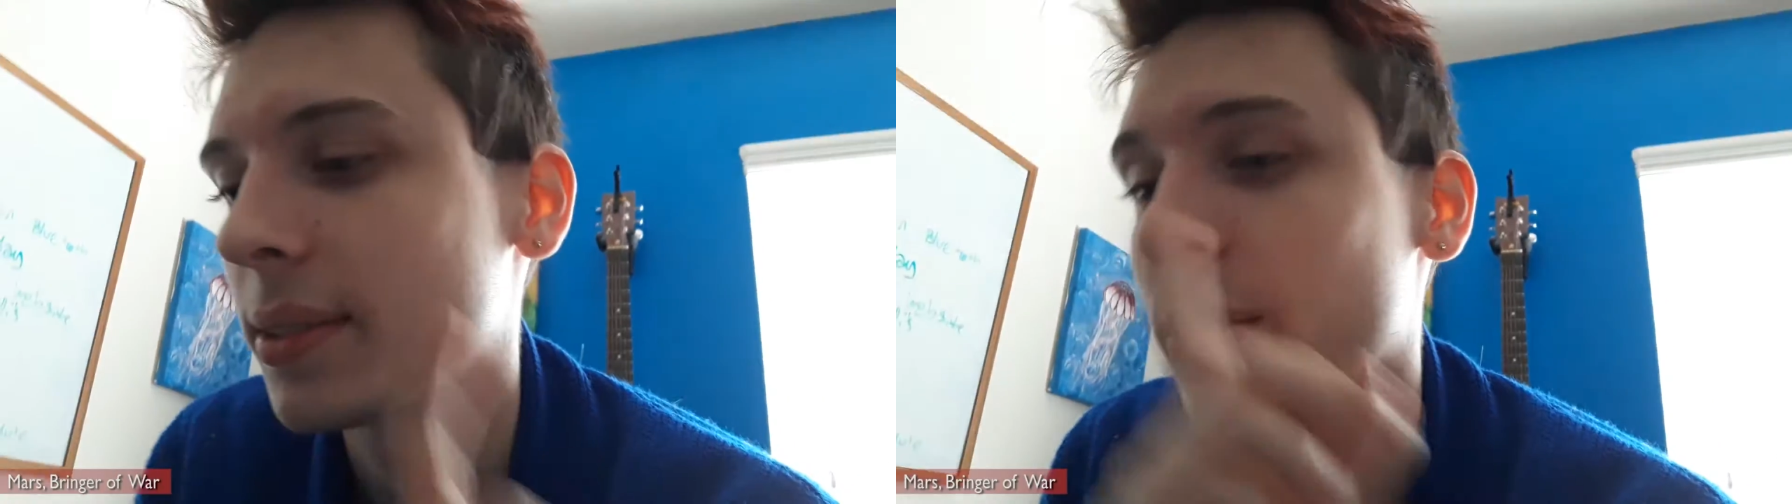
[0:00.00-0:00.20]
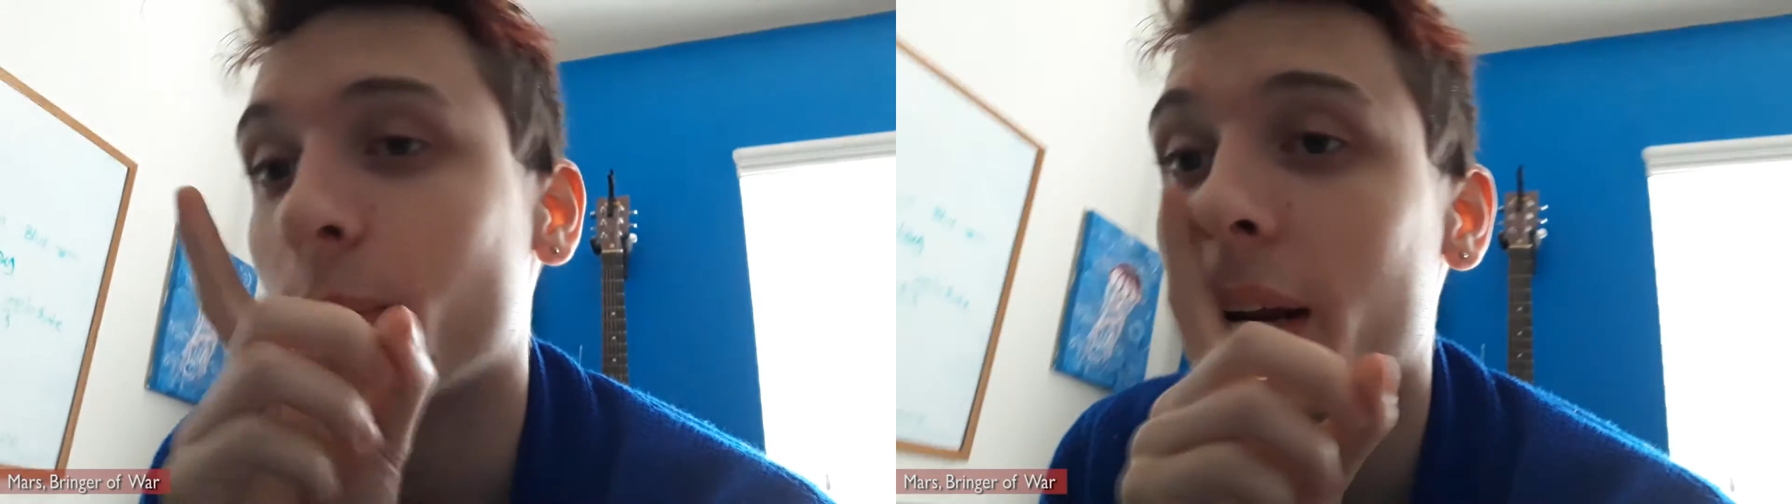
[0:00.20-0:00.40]

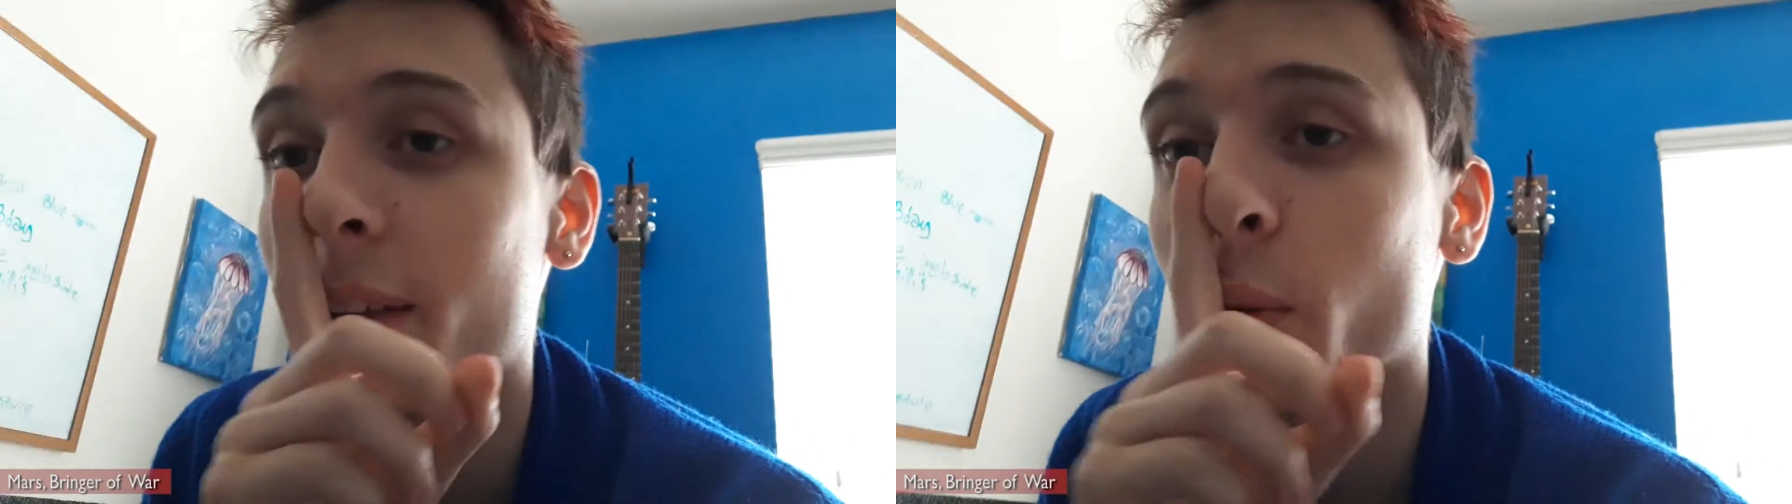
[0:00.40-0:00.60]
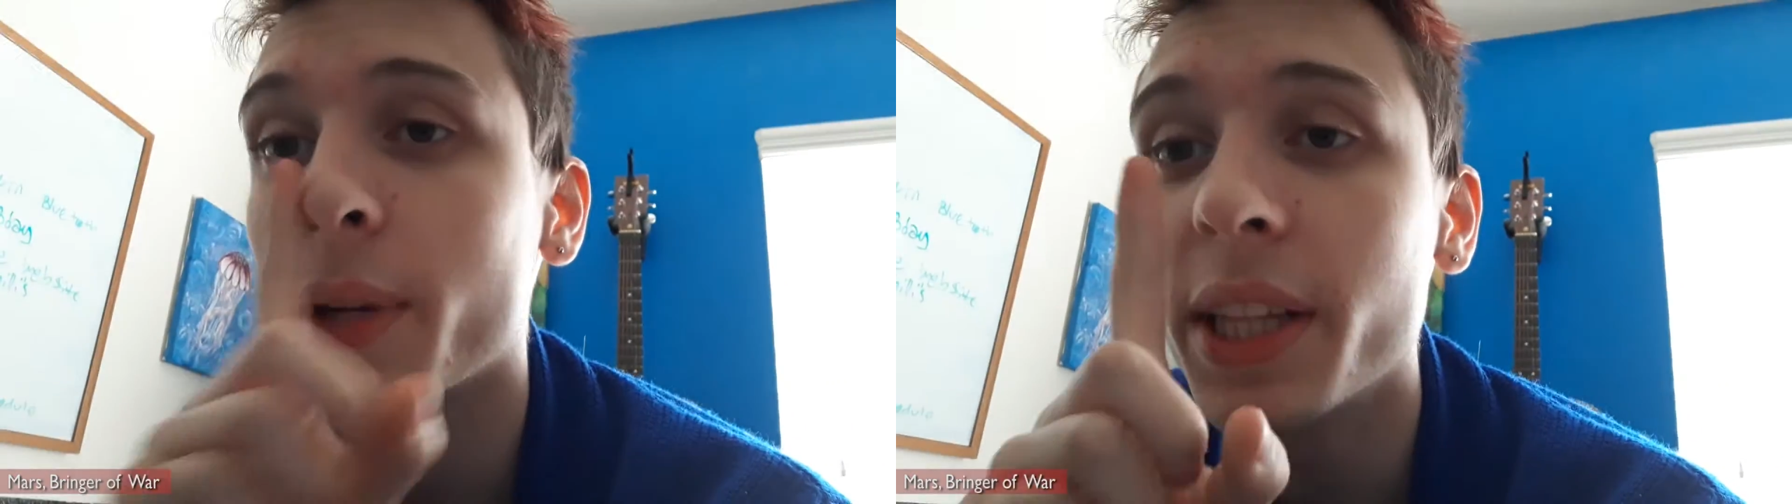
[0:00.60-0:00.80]
but I
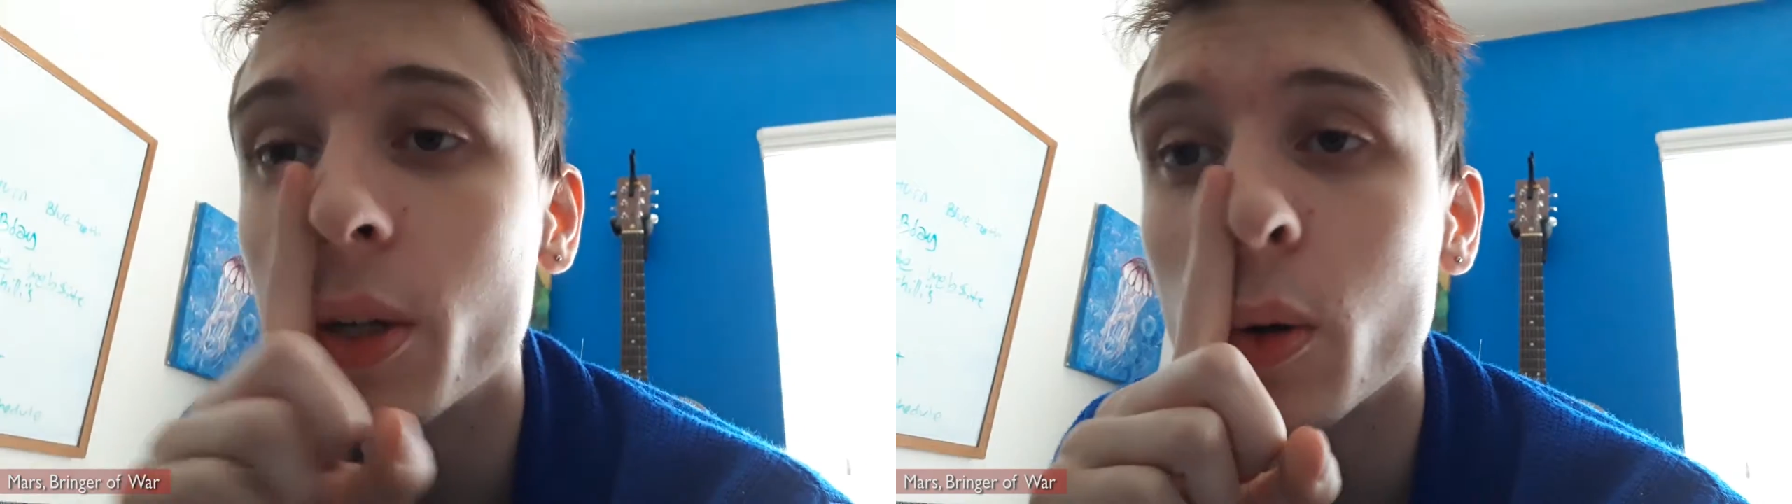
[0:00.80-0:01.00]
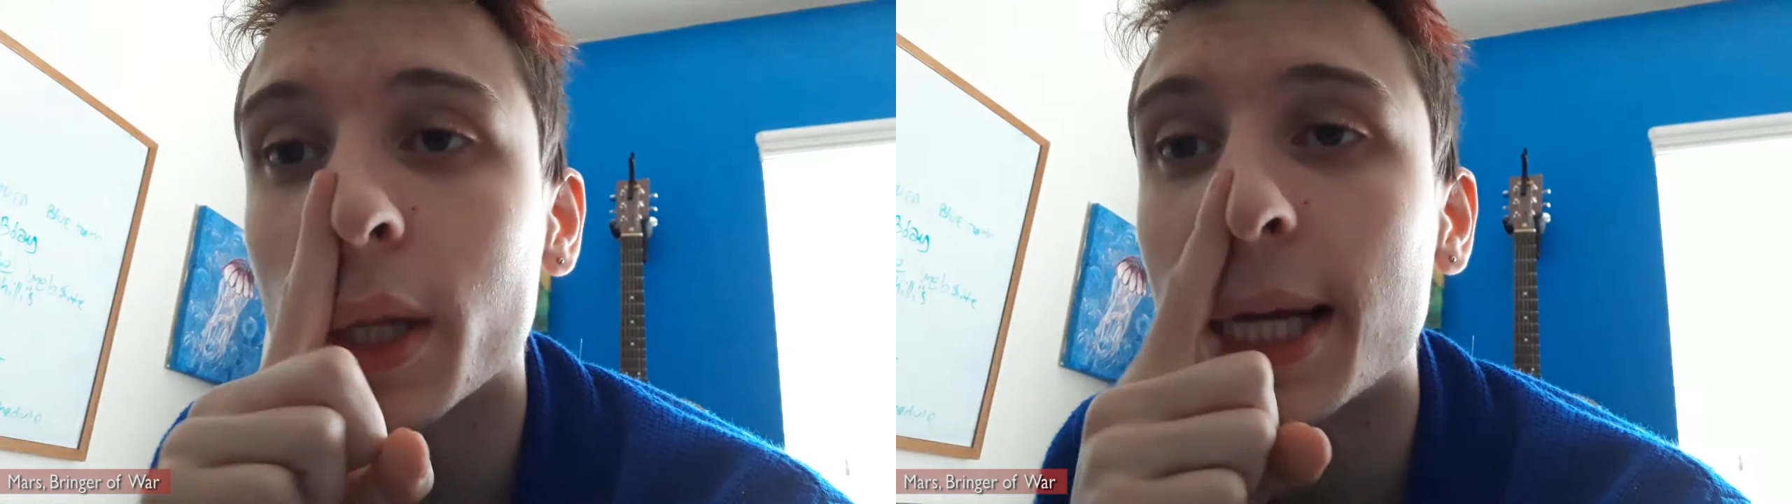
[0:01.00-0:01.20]
have a really
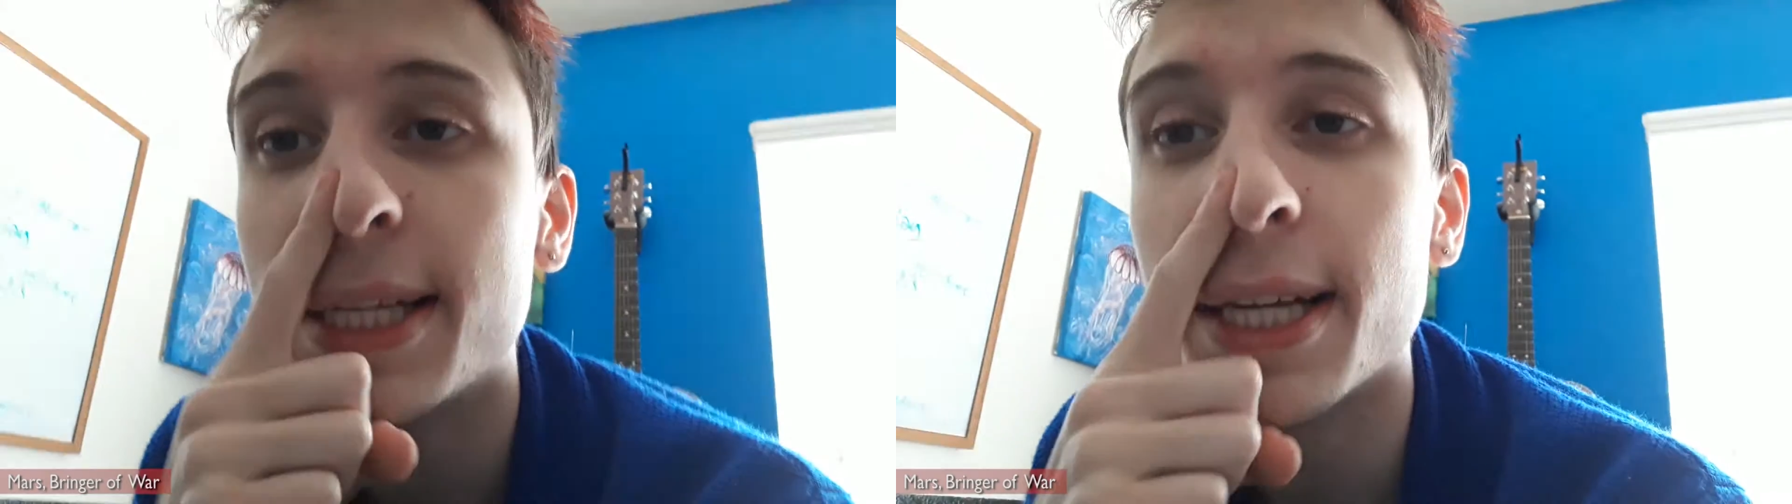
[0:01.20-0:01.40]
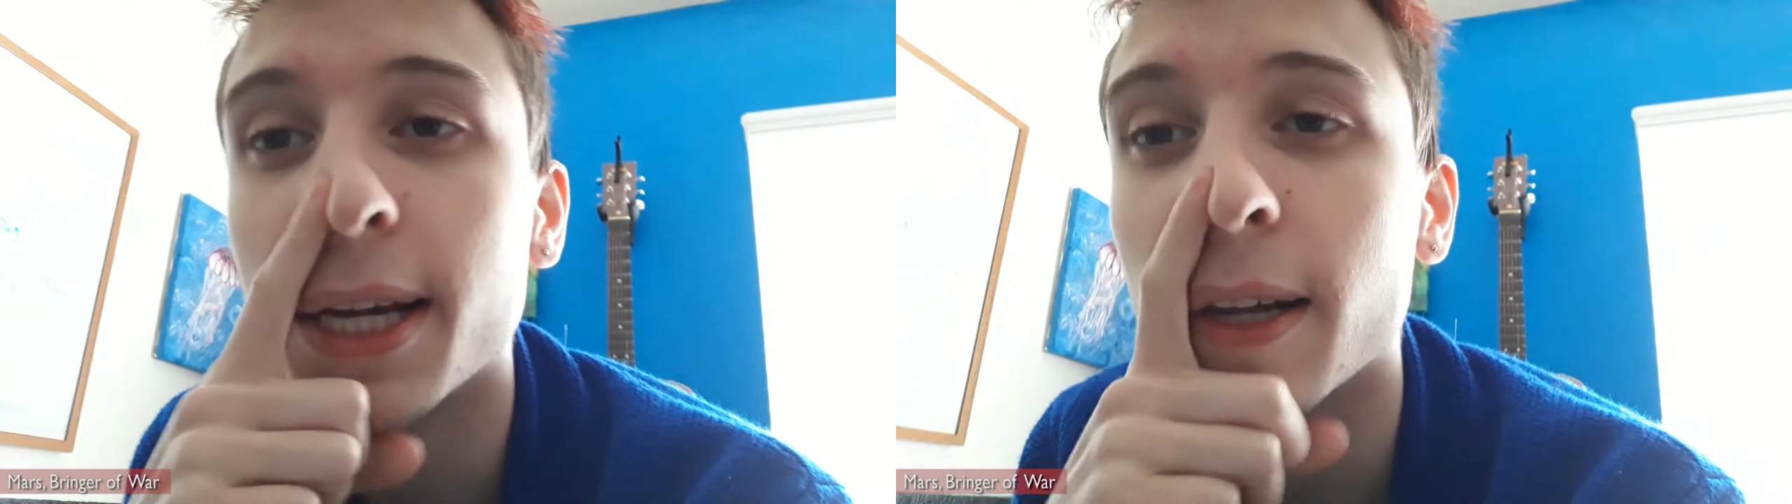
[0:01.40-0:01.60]
cool
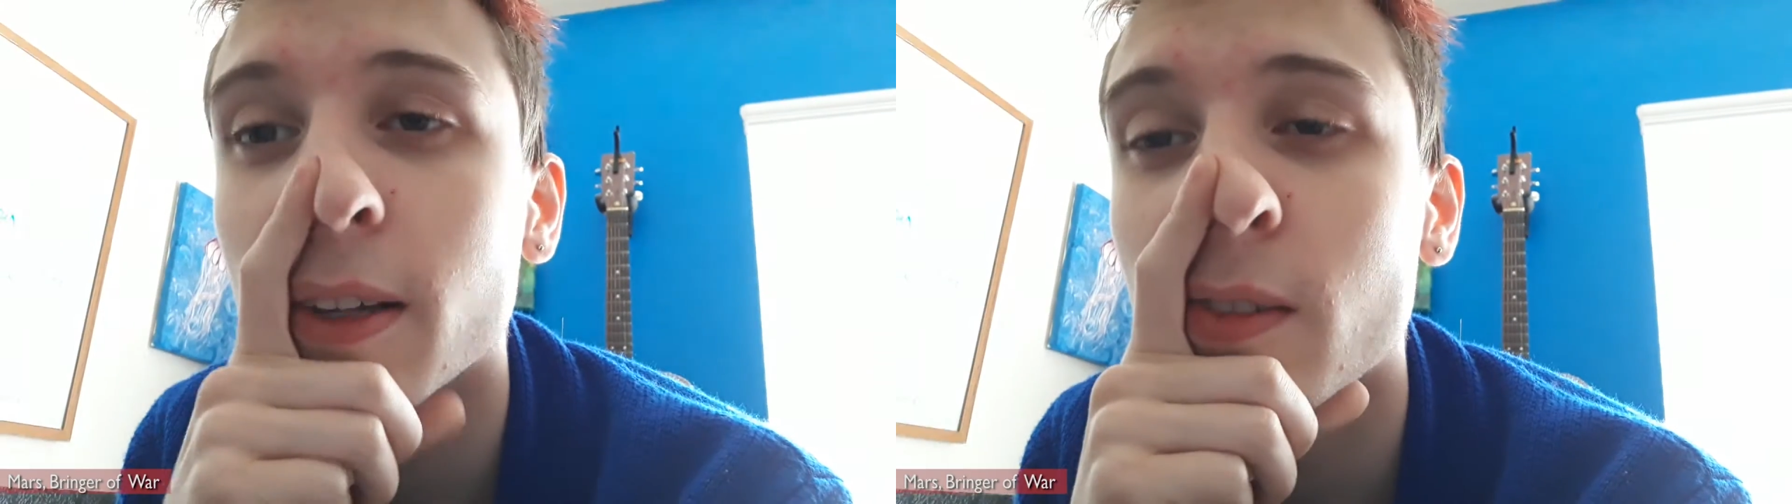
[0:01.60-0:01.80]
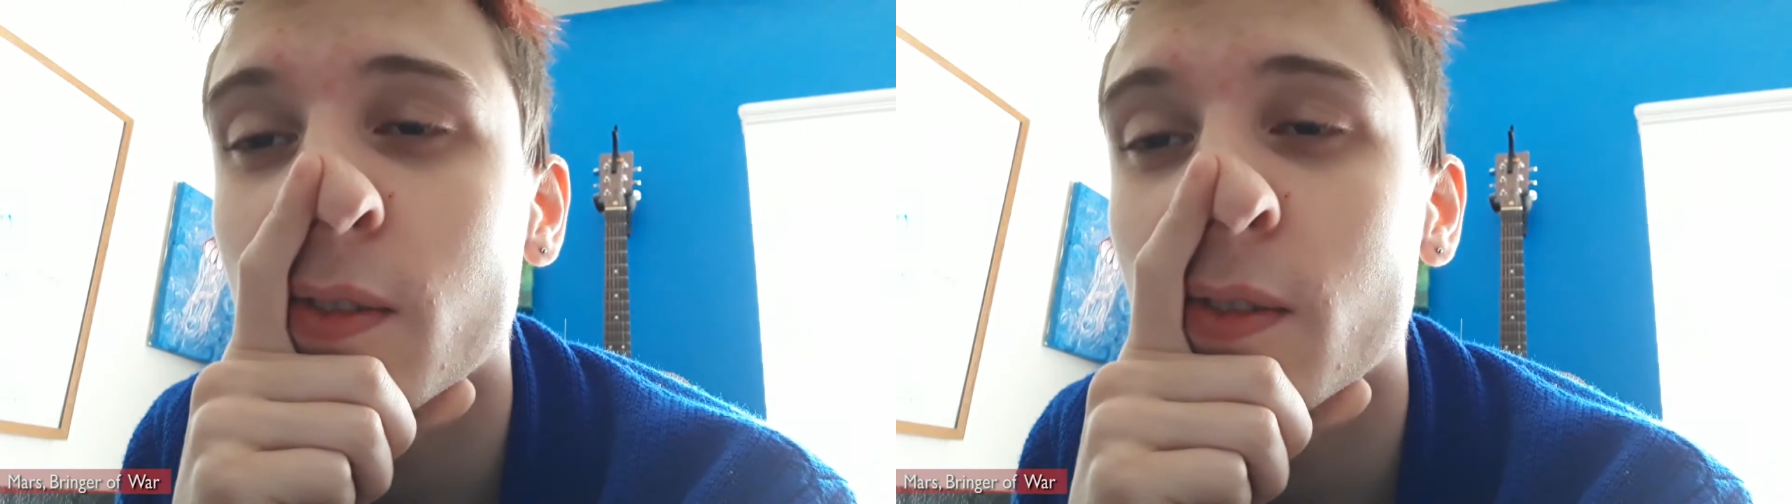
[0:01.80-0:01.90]
idea